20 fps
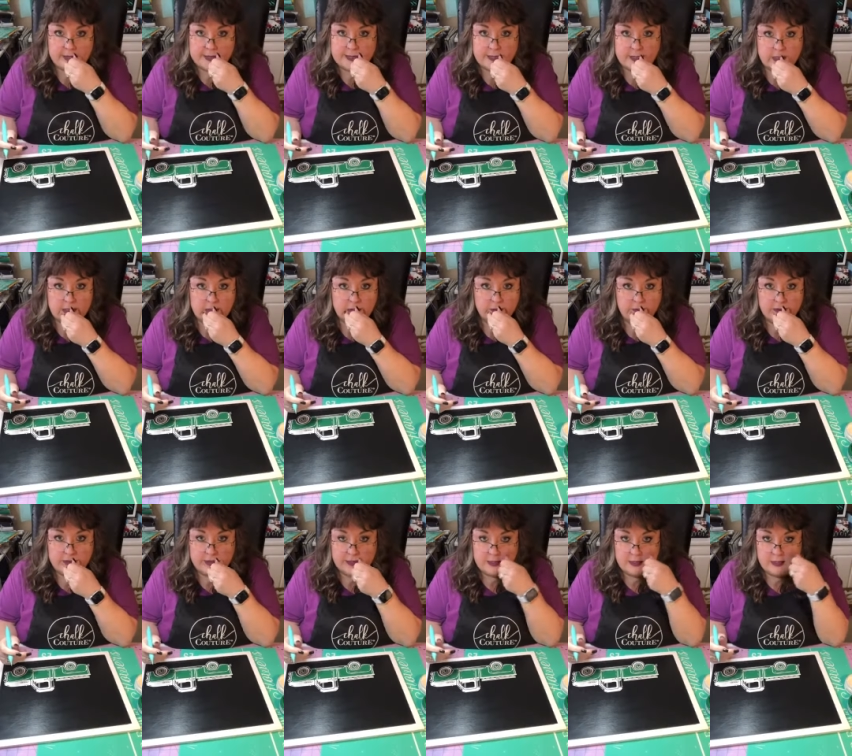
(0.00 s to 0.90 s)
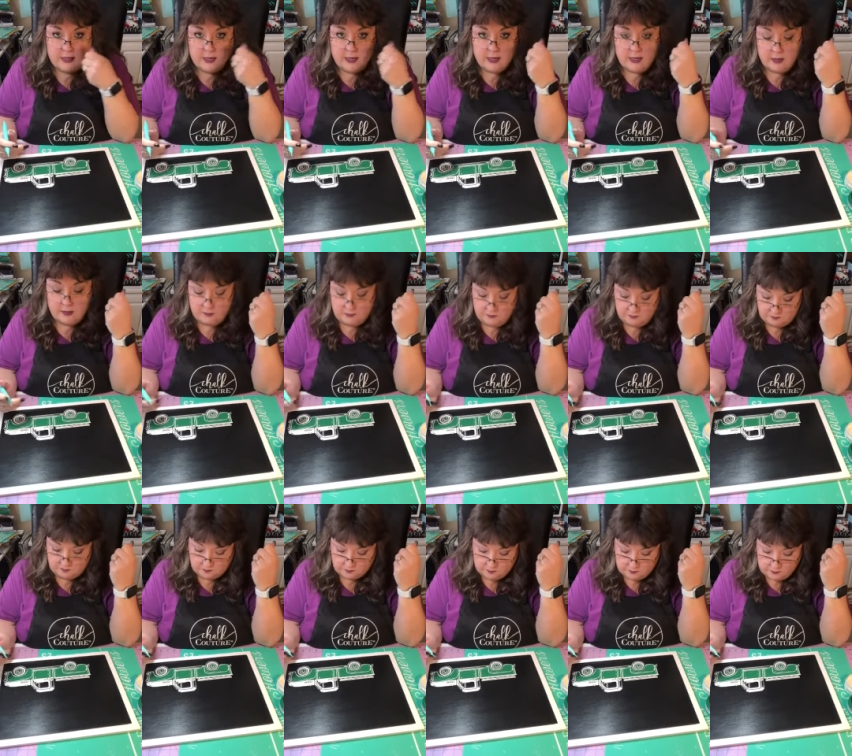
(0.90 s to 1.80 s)
It could have been
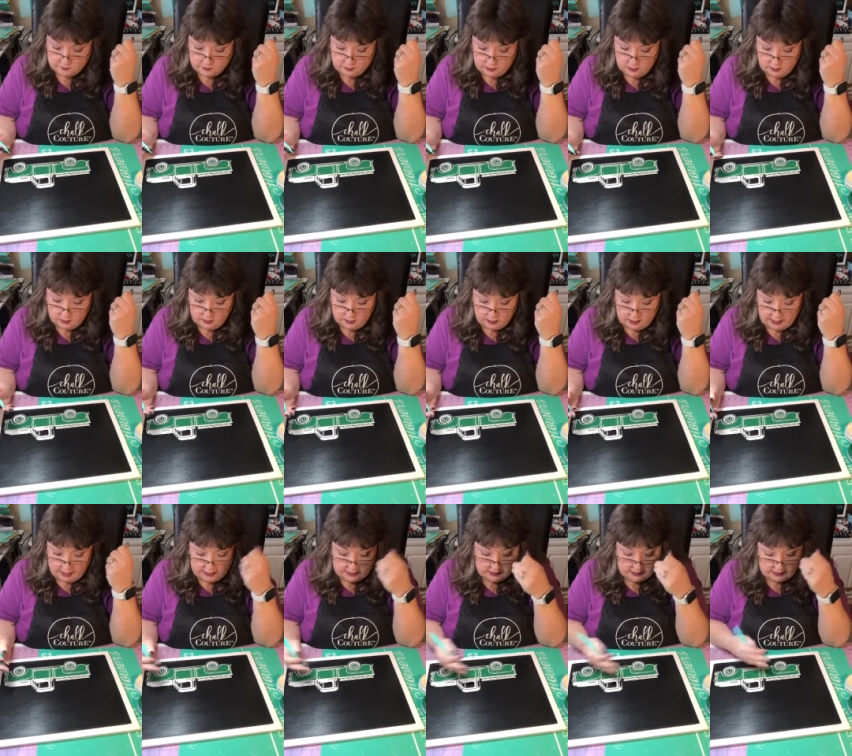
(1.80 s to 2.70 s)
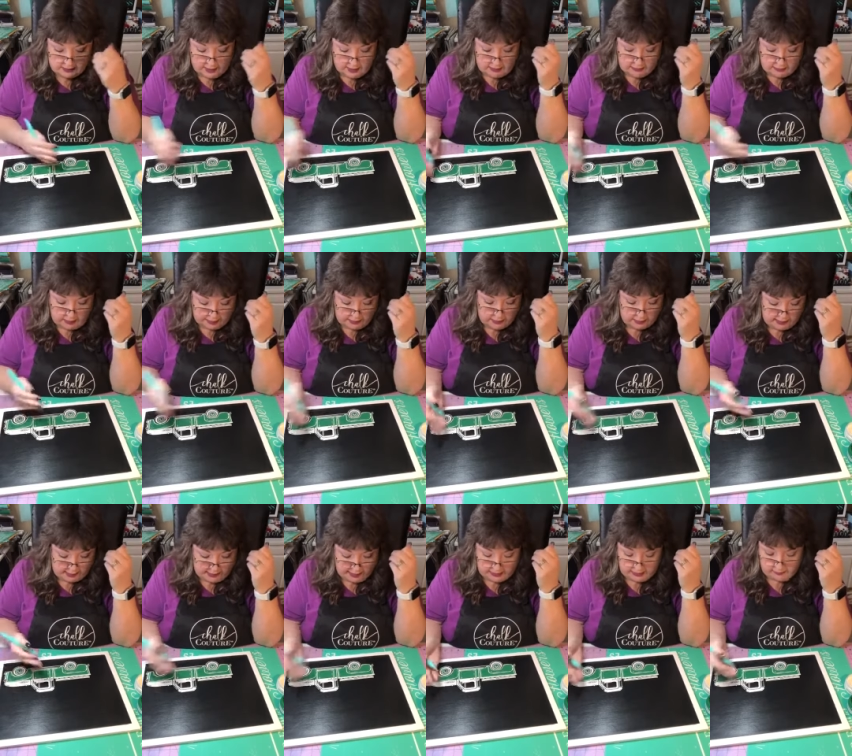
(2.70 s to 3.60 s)
um, any. I
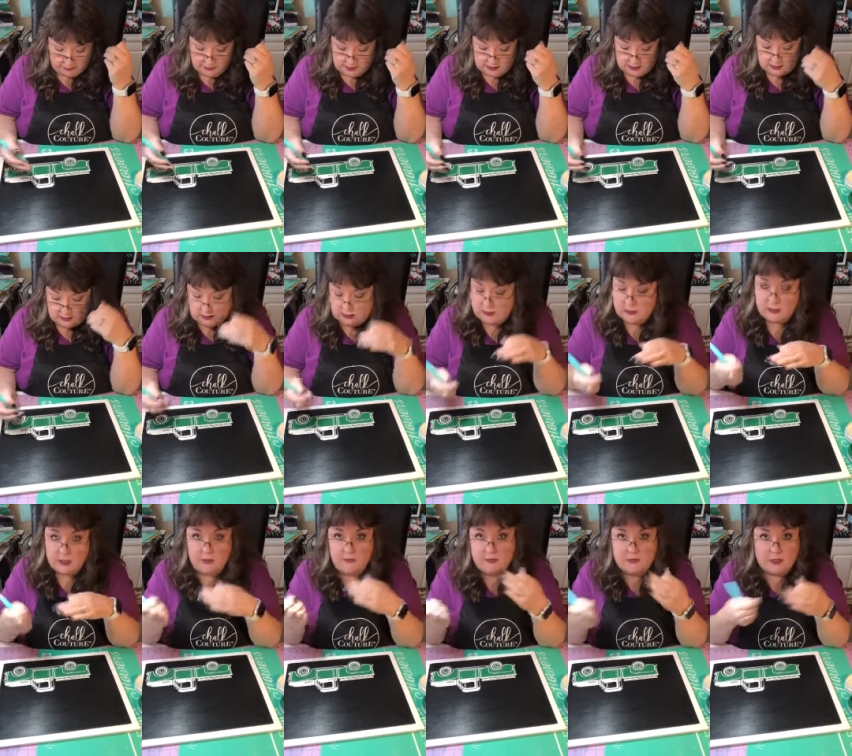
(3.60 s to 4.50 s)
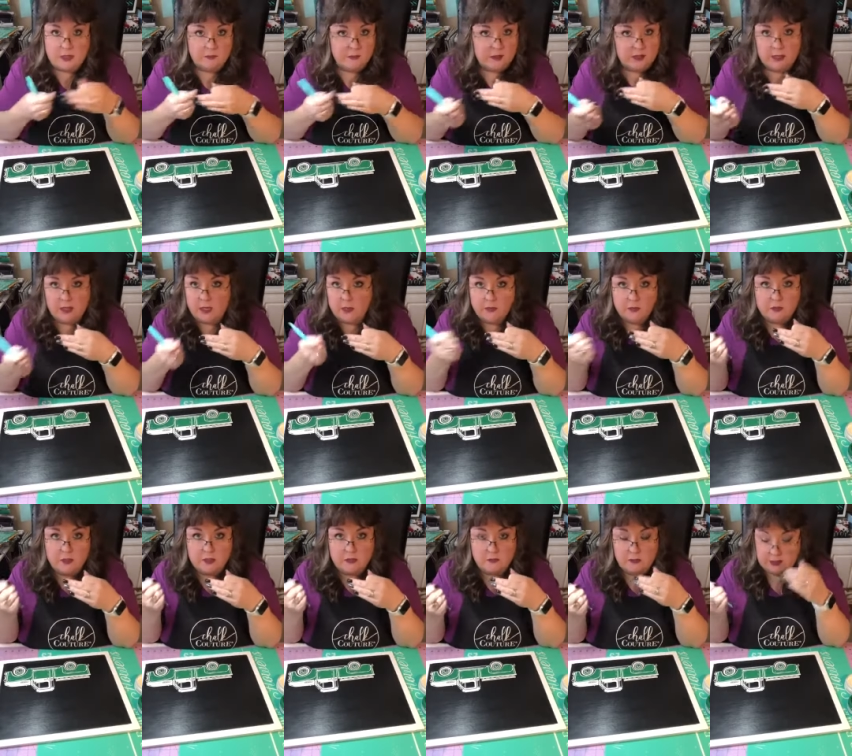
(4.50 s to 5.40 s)
could have had a piece of something
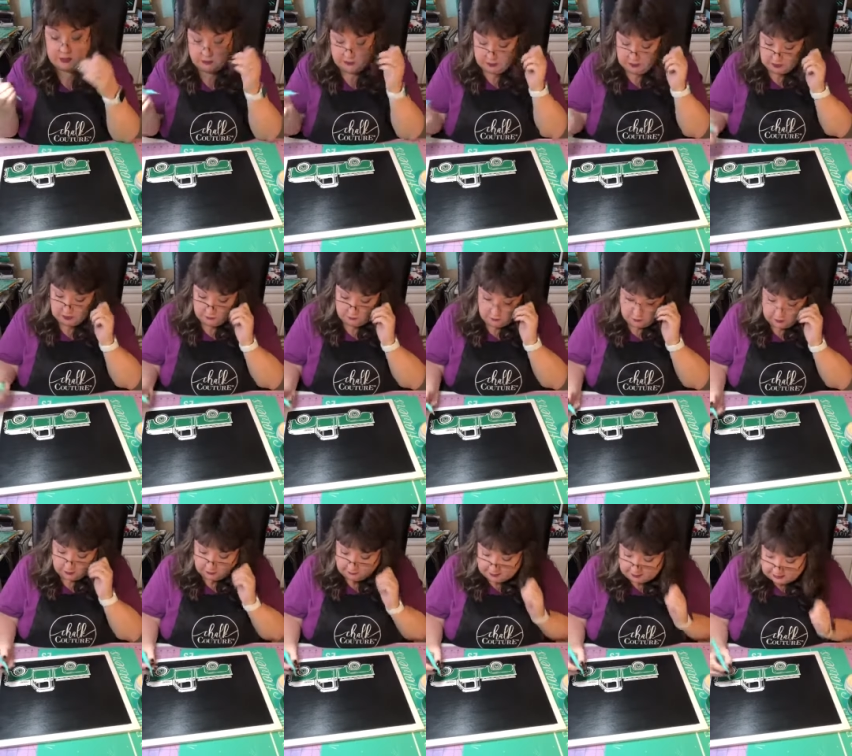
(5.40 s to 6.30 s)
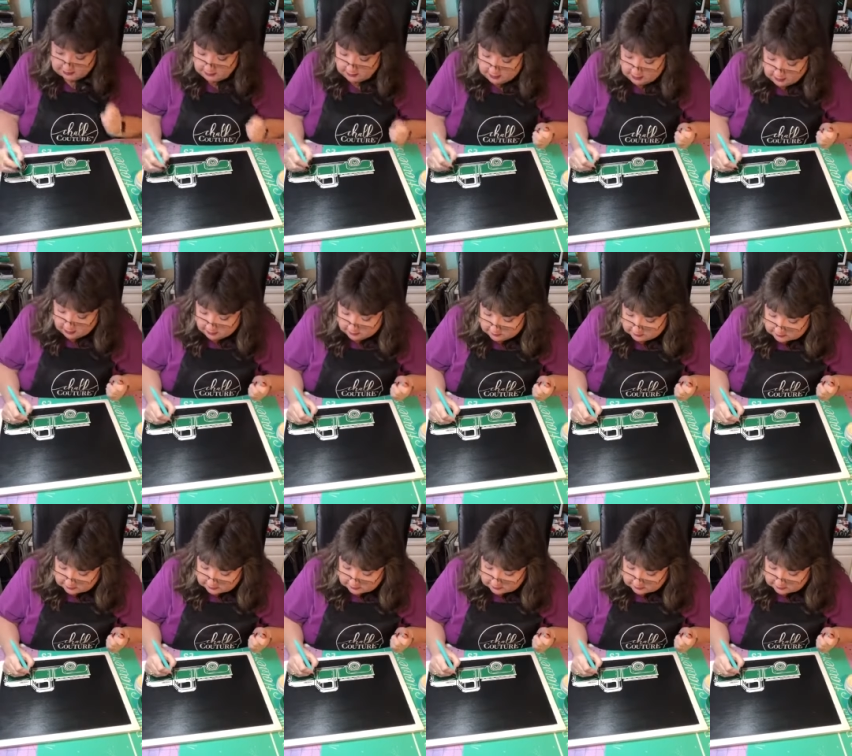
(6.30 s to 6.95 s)
underneath my transfer that raised it up.